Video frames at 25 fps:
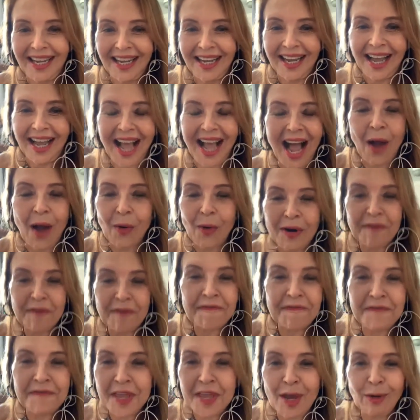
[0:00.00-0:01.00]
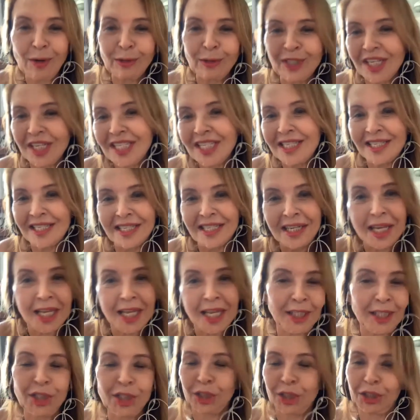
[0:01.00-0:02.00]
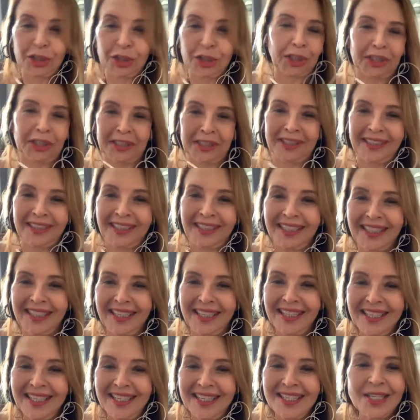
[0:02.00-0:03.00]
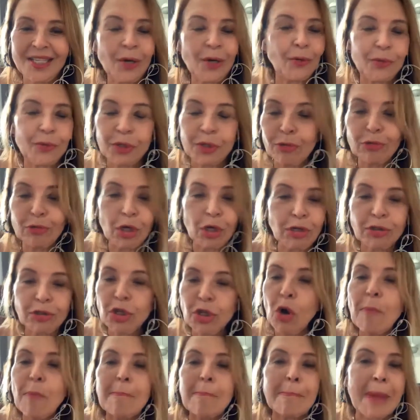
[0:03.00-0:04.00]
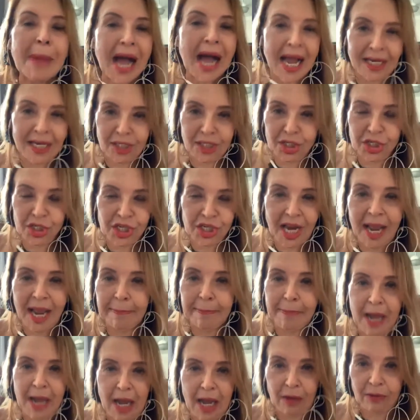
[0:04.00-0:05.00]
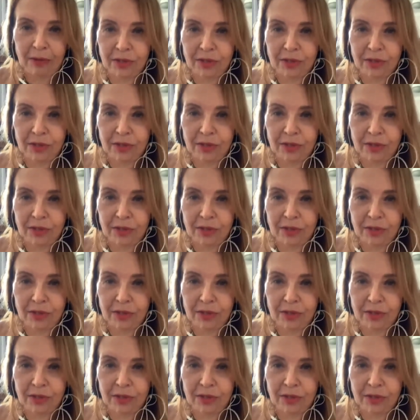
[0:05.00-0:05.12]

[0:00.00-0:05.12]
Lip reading: Yeah. Our field is literature. So you don't know much about.